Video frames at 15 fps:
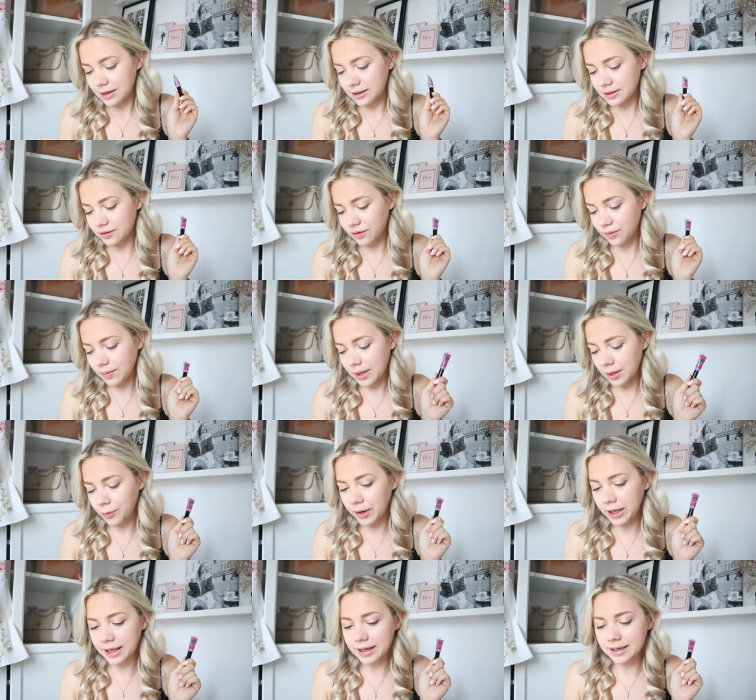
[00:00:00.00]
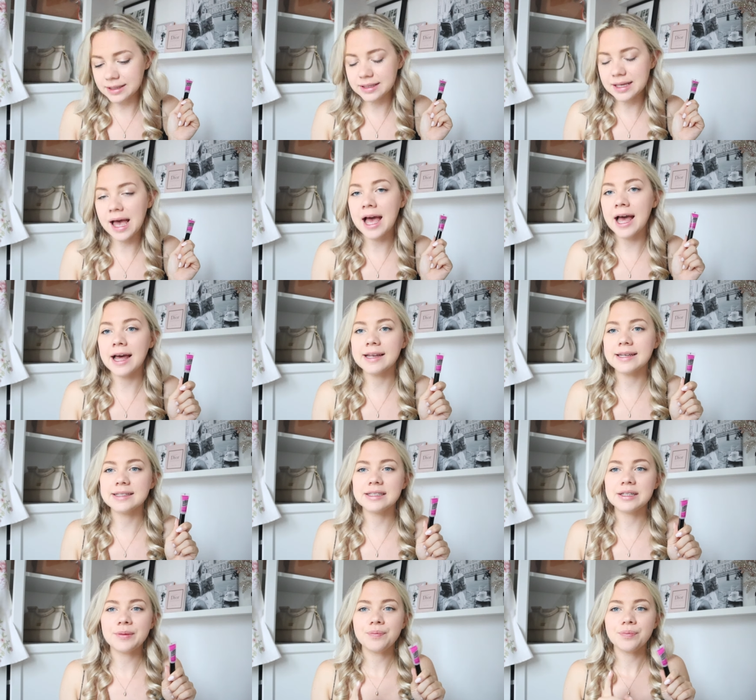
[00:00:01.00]
It's from NYX, and
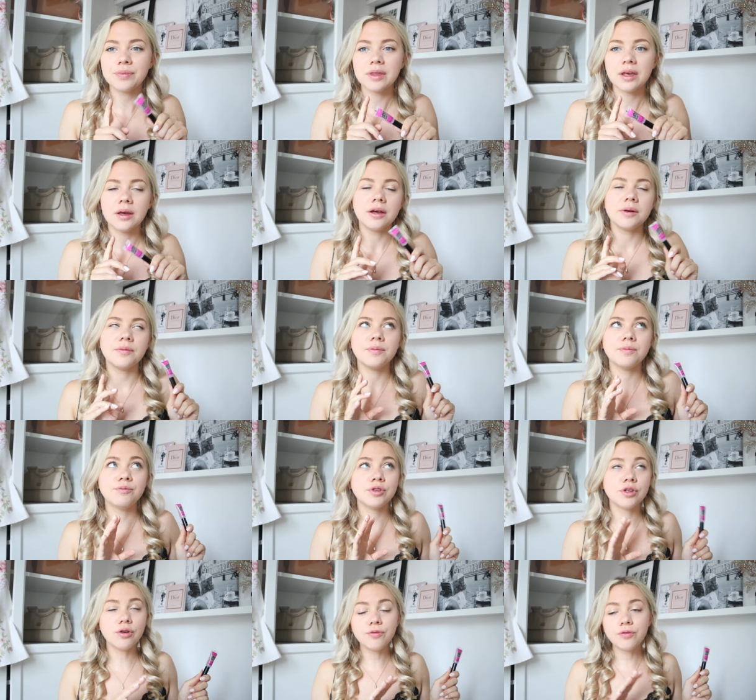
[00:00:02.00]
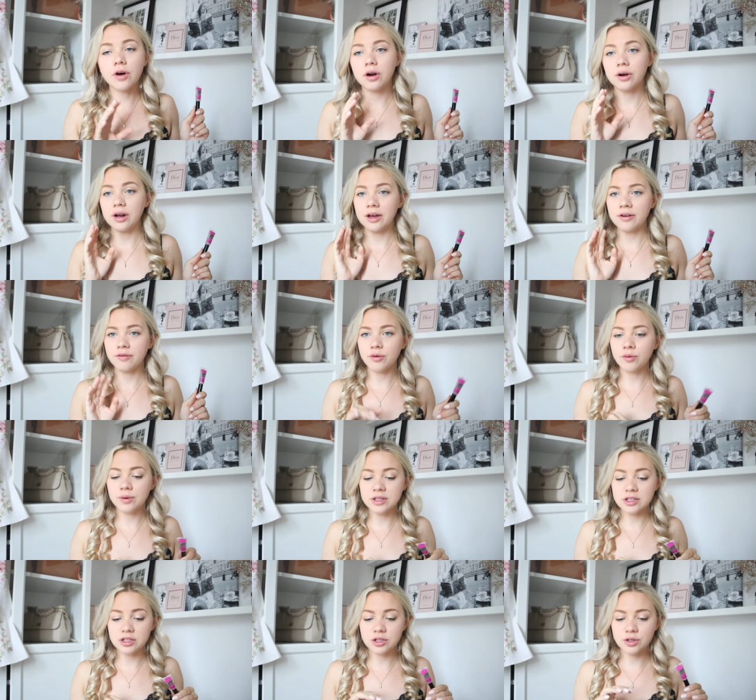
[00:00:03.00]
so far I've
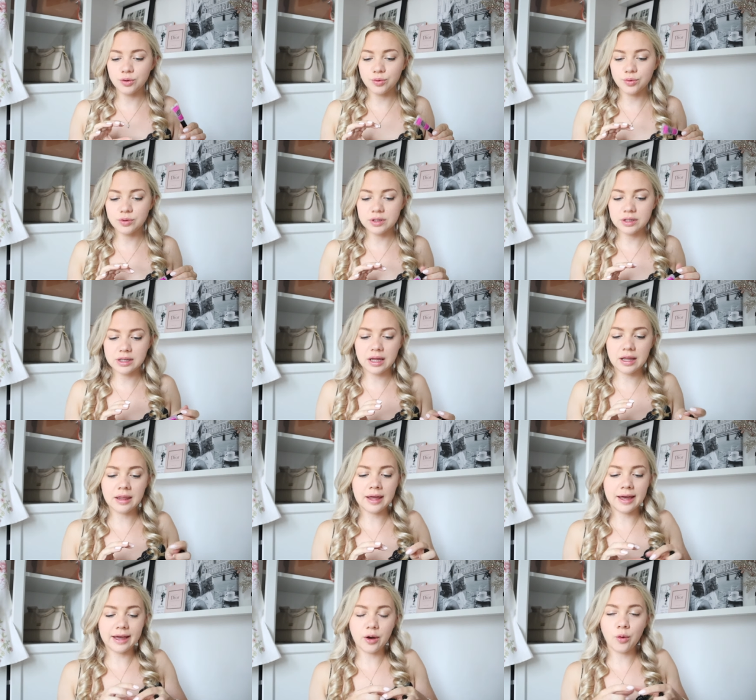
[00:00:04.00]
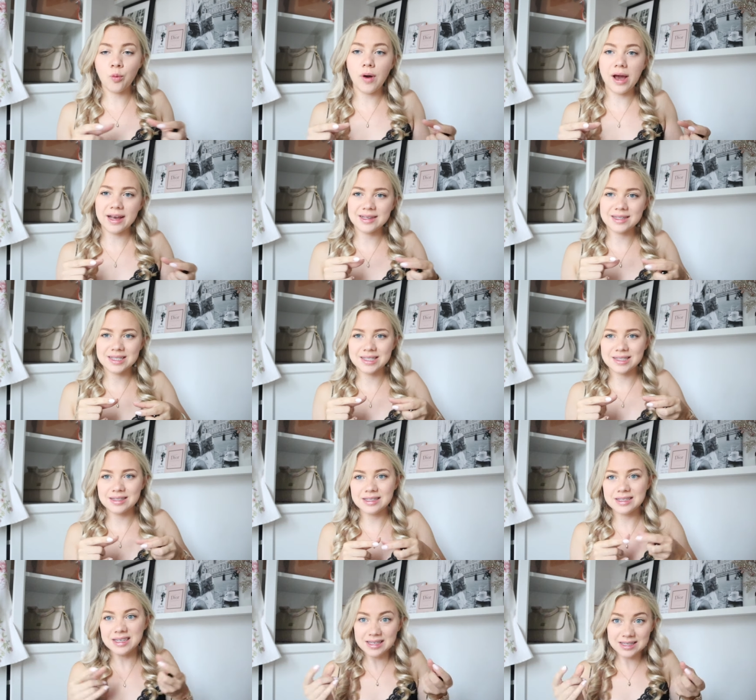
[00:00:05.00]
always used like a wax
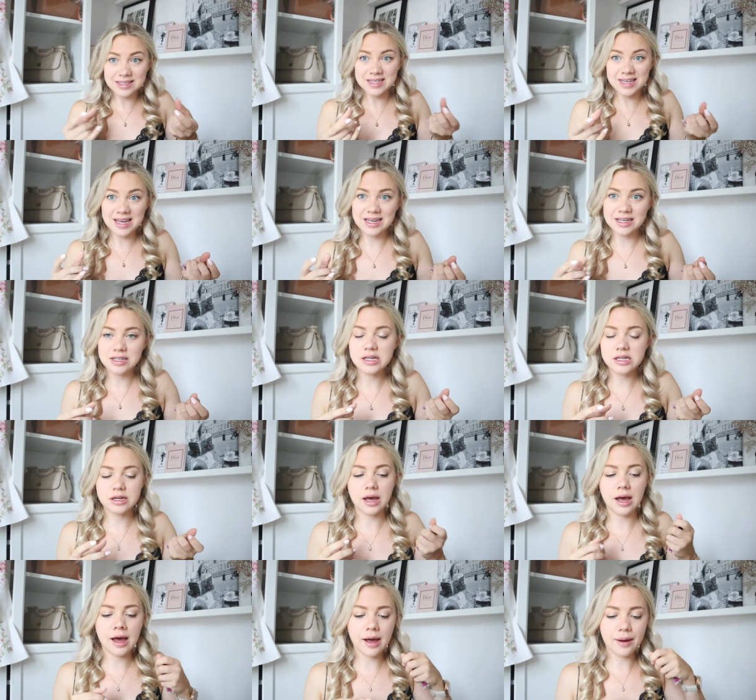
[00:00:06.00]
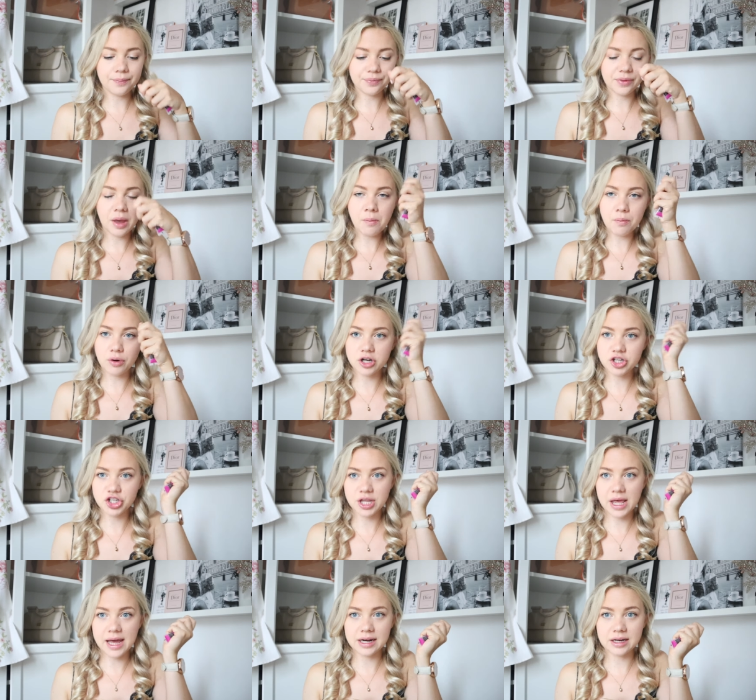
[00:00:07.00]
tint and brushed
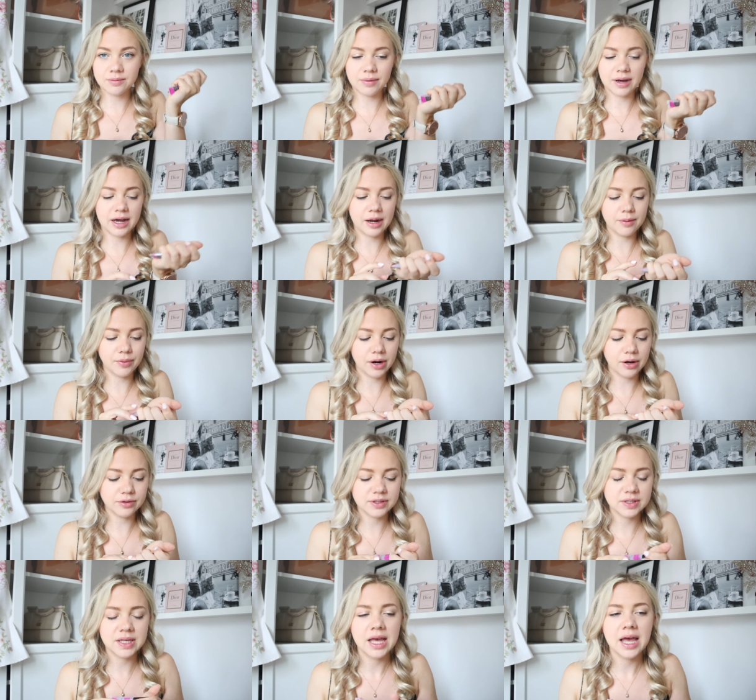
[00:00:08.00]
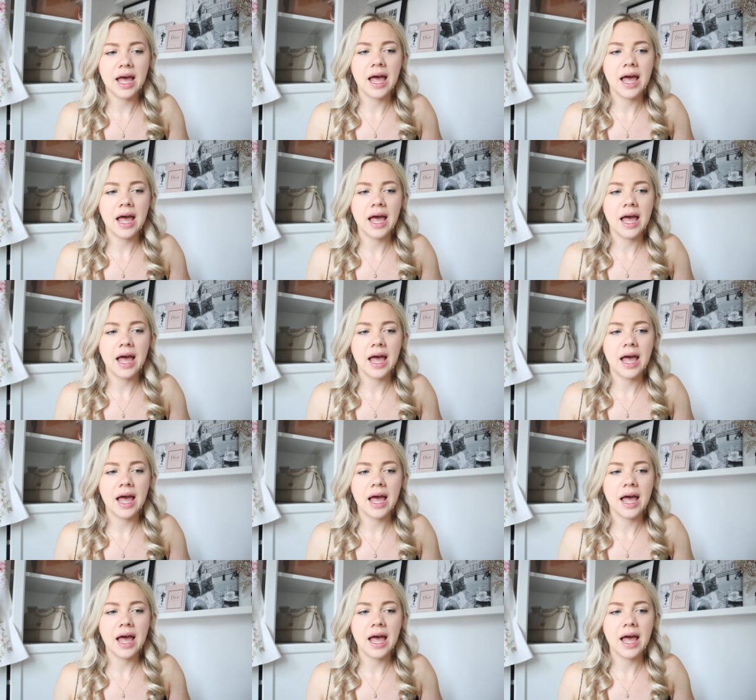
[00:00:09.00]
that in my eyebrows.